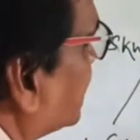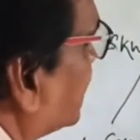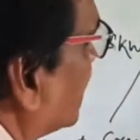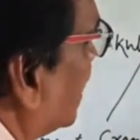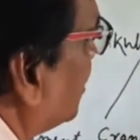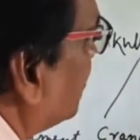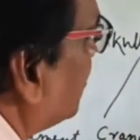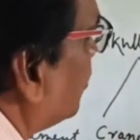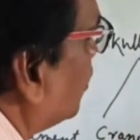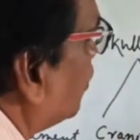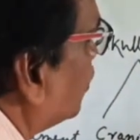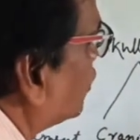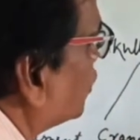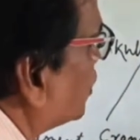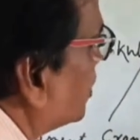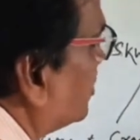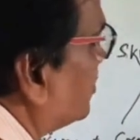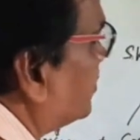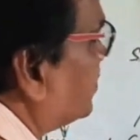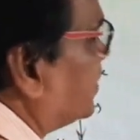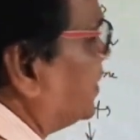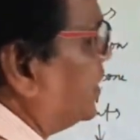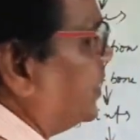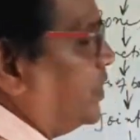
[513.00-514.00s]
and bones
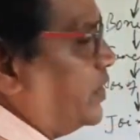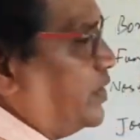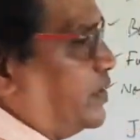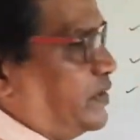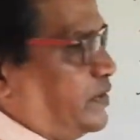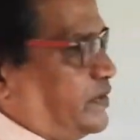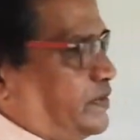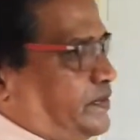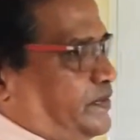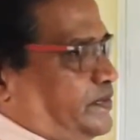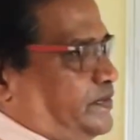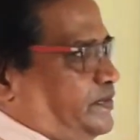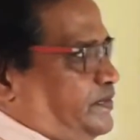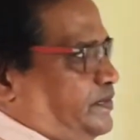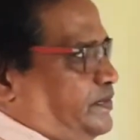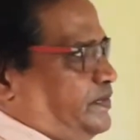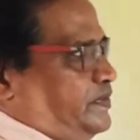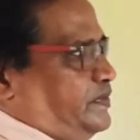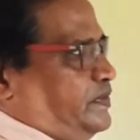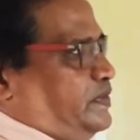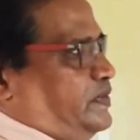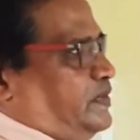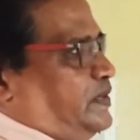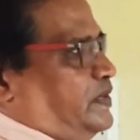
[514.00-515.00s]
of ear.
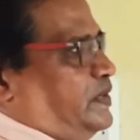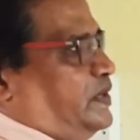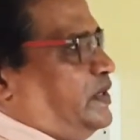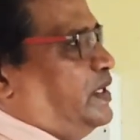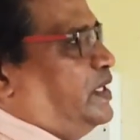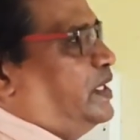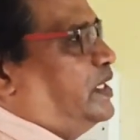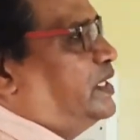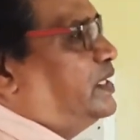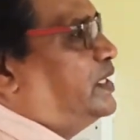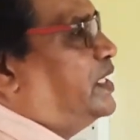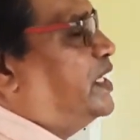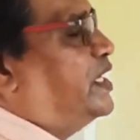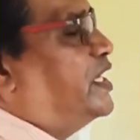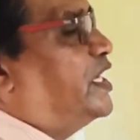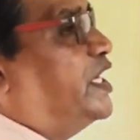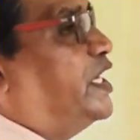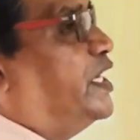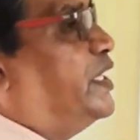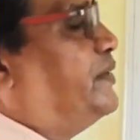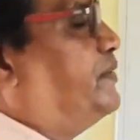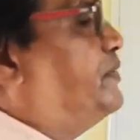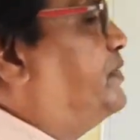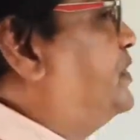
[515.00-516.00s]
Then
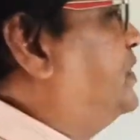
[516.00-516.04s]
ribs.